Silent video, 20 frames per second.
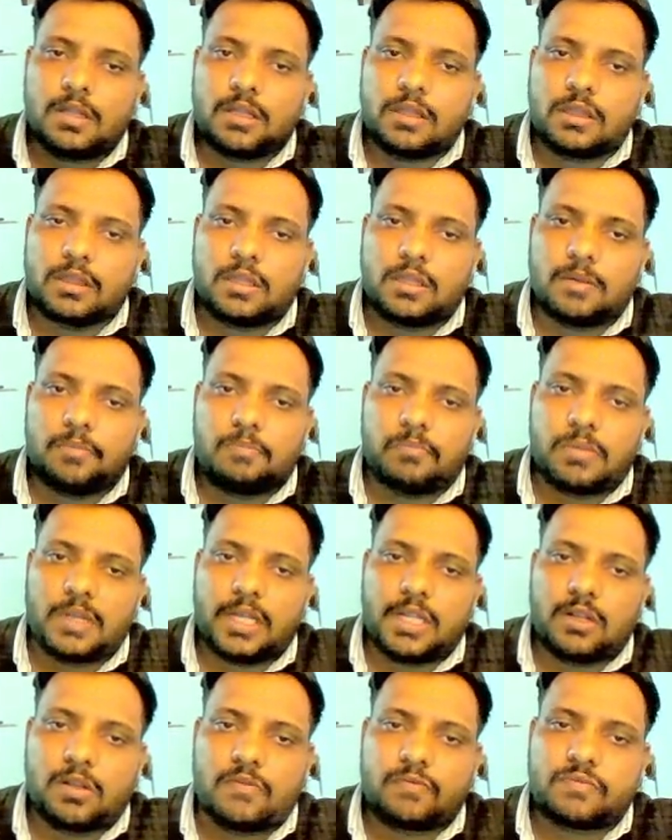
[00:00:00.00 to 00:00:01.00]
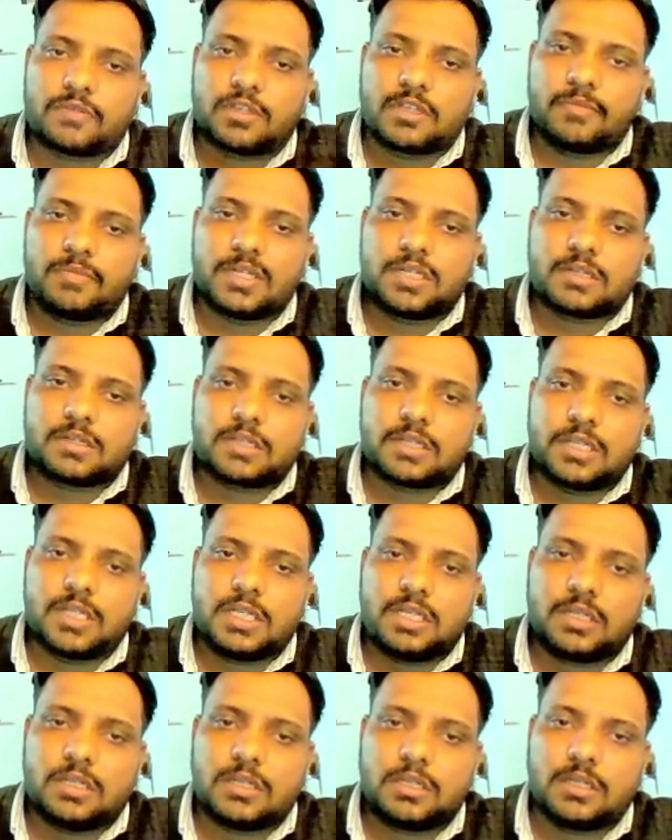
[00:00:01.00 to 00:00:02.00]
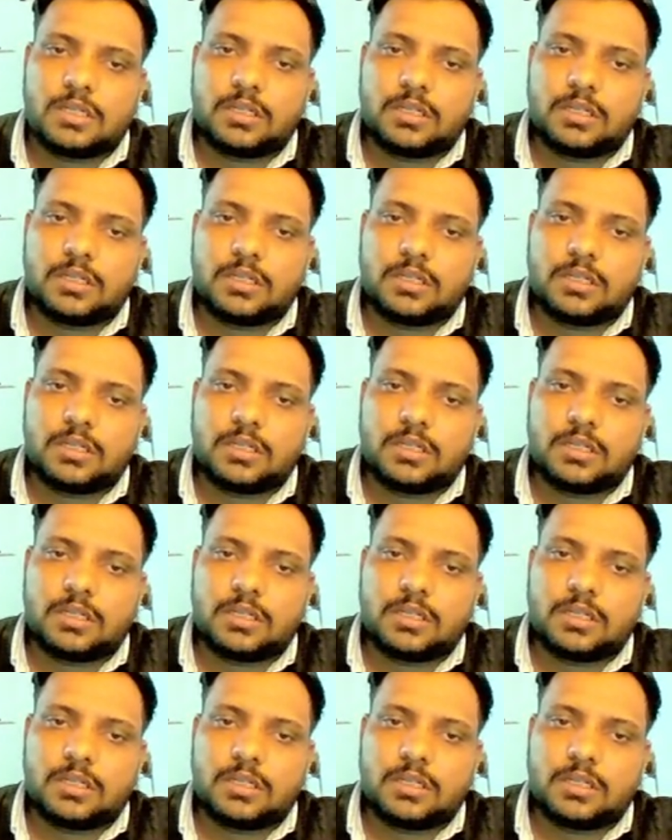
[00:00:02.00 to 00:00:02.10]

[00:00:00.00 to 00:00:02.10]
the plane of symmetry